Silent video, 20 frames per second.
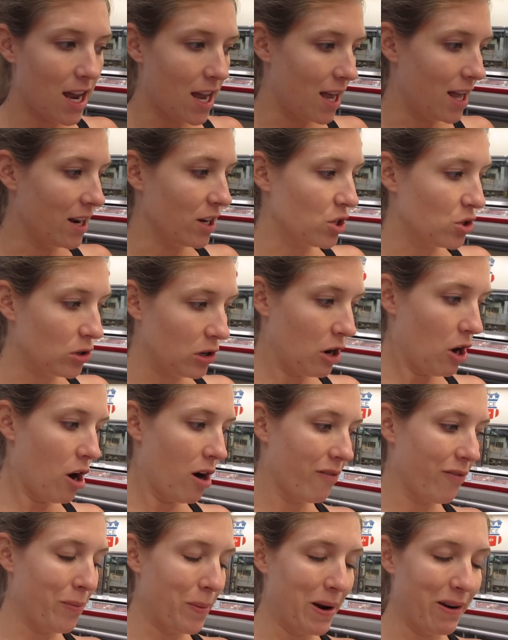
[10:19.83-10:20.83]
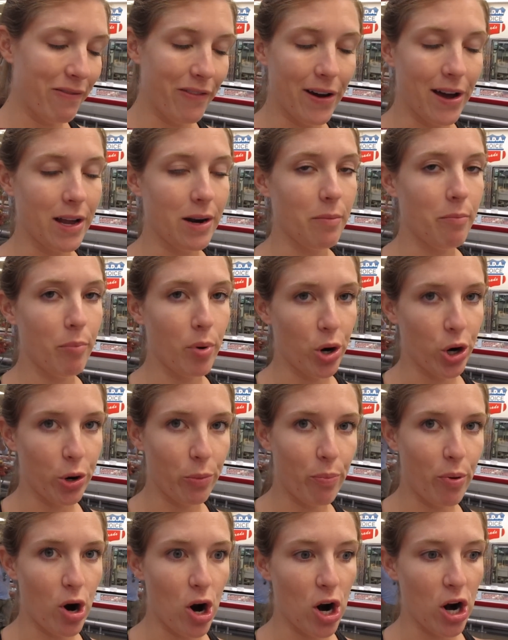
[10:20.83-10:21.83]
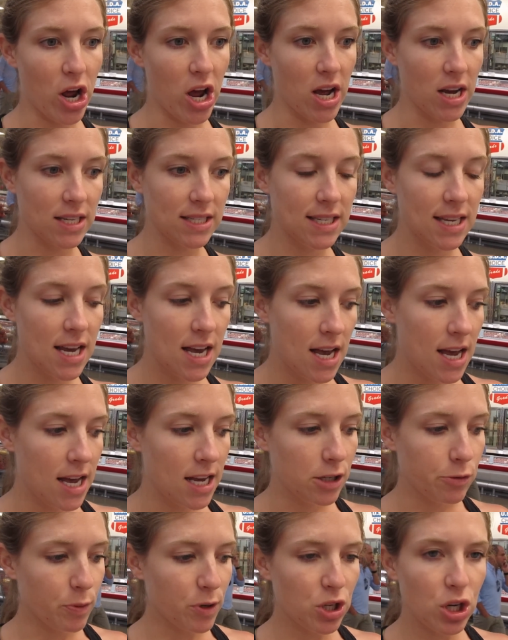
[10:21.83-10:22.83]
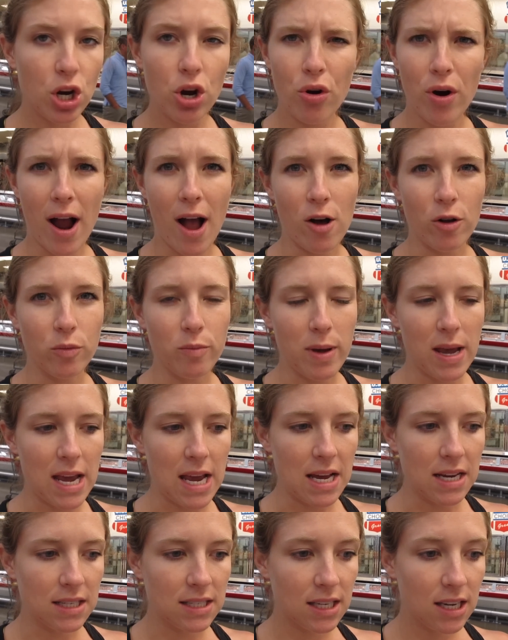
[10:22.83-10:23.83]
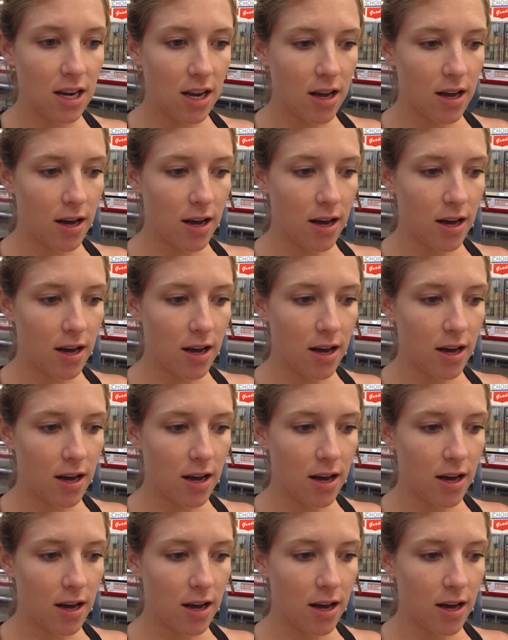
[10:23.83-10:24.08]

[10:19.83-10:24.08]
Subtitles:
and it's really hard for me to find bird products, especially ground meat.